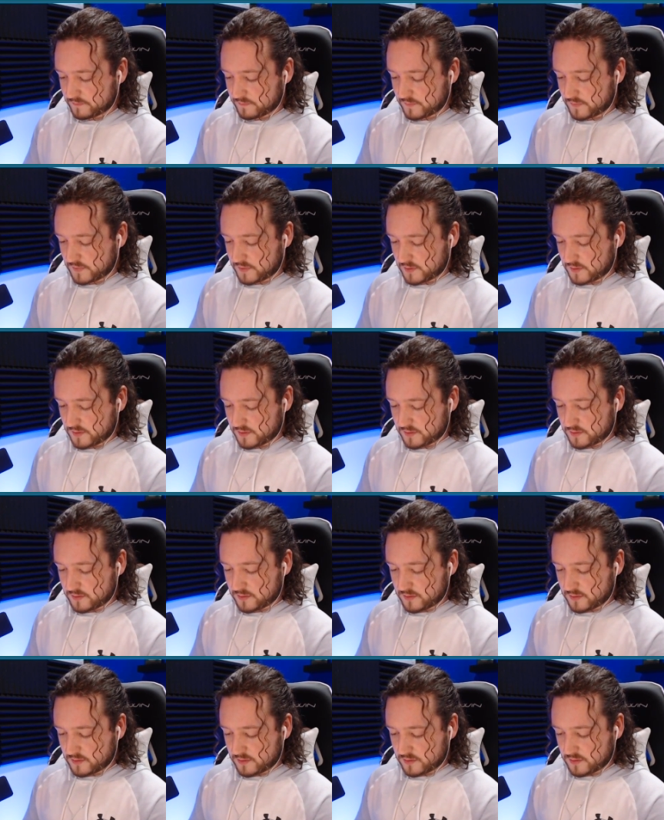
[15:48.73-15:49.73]

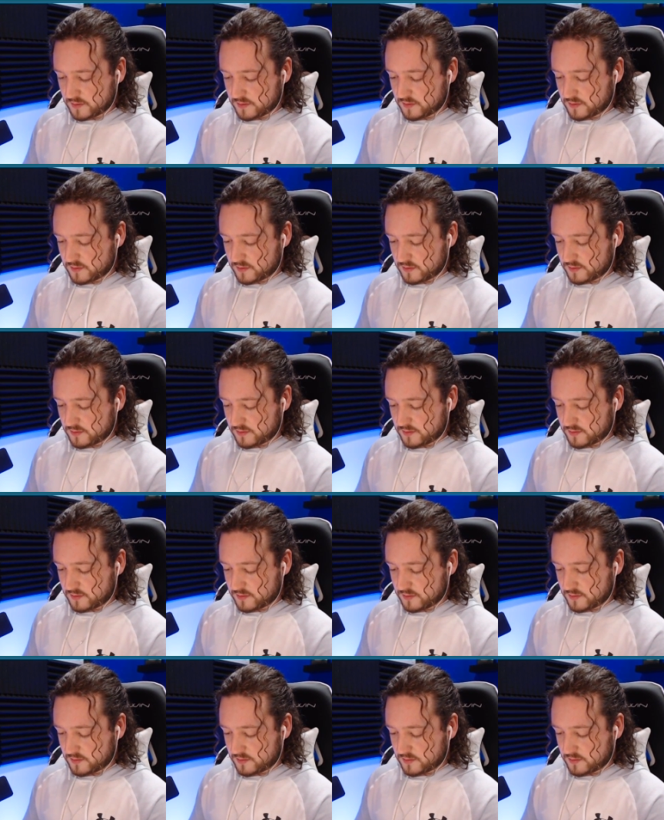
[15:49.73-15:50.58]
Nobody speaks.